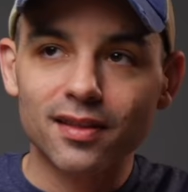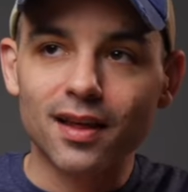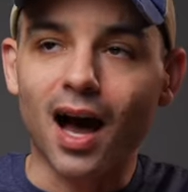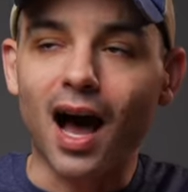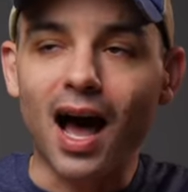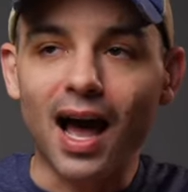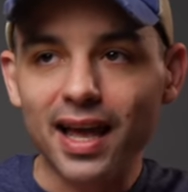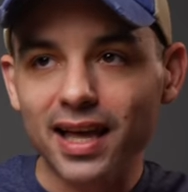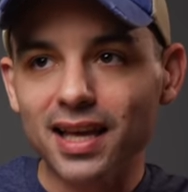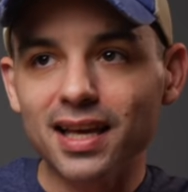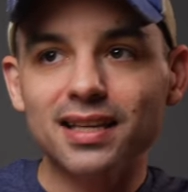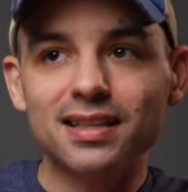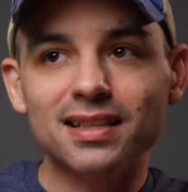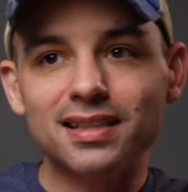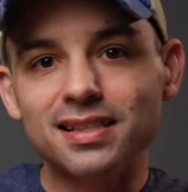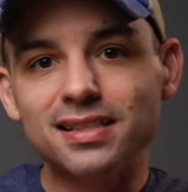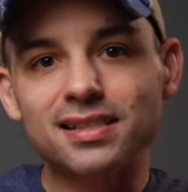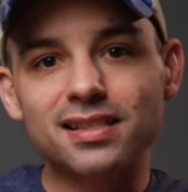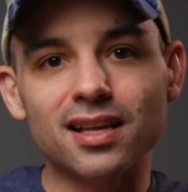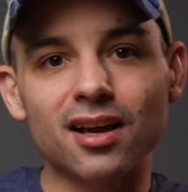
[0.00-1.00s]
The high end
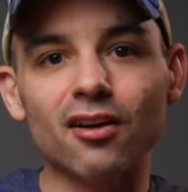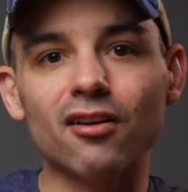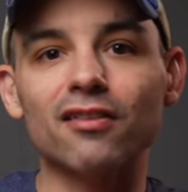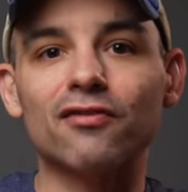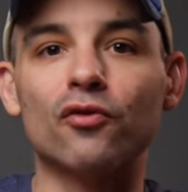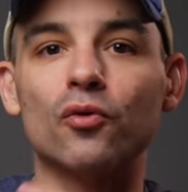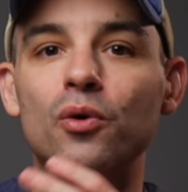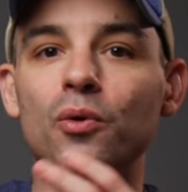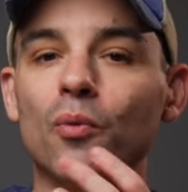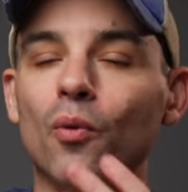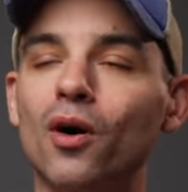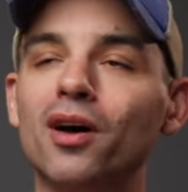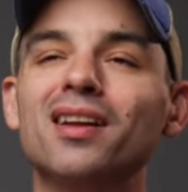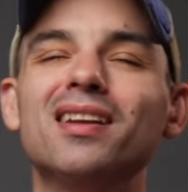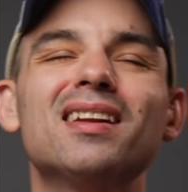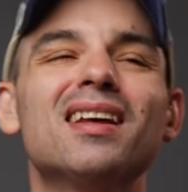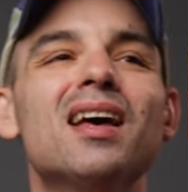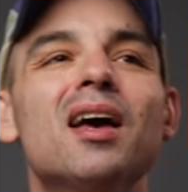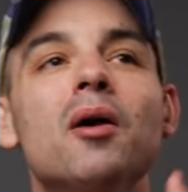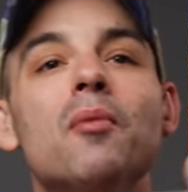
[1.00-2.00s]
is there if we want
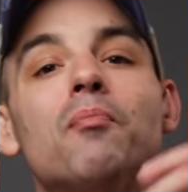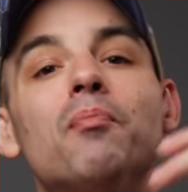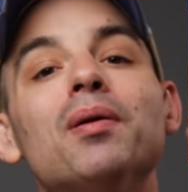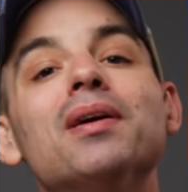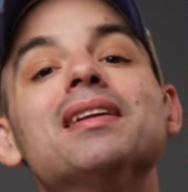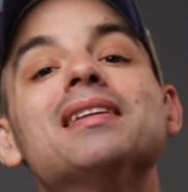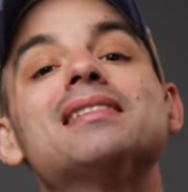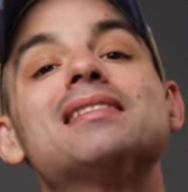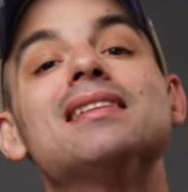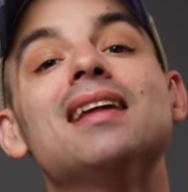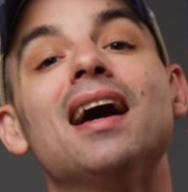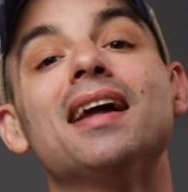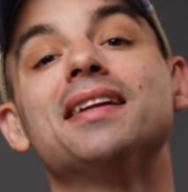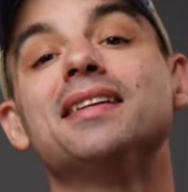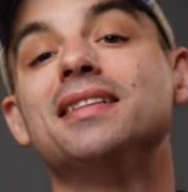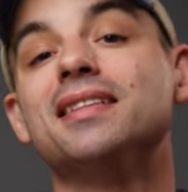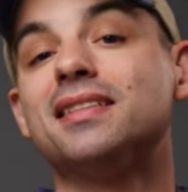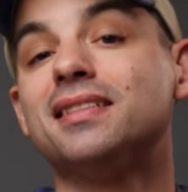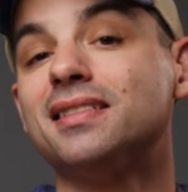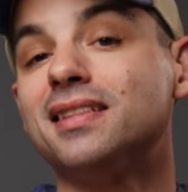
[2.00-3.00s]
it, but it's not a
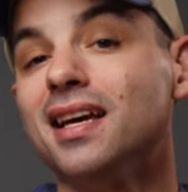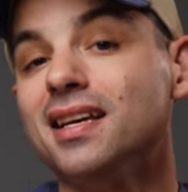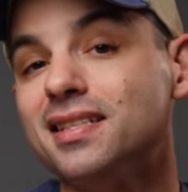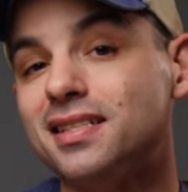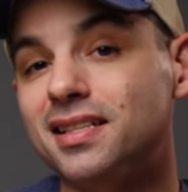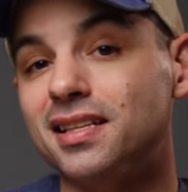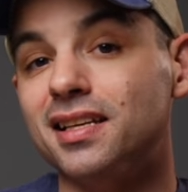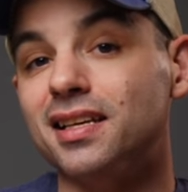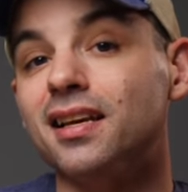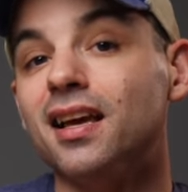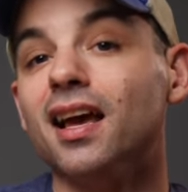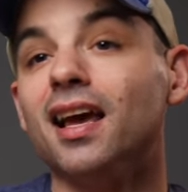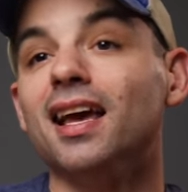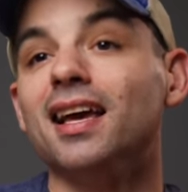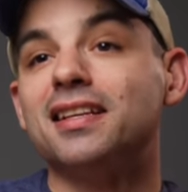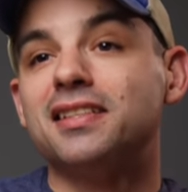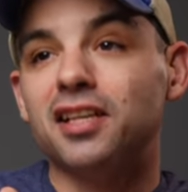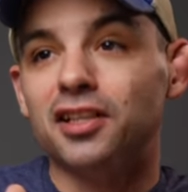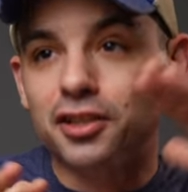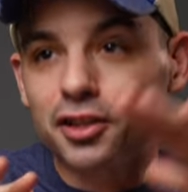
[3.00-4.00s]
necessity,
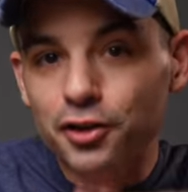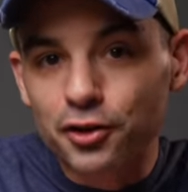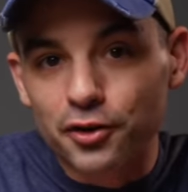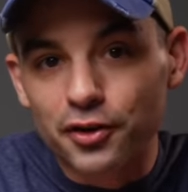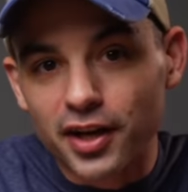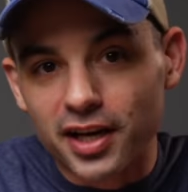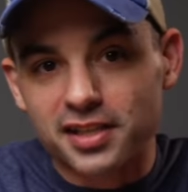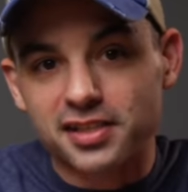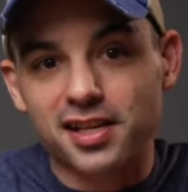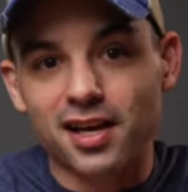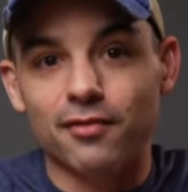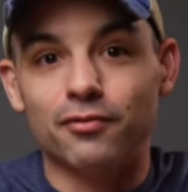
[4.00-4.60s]
it's a little nice to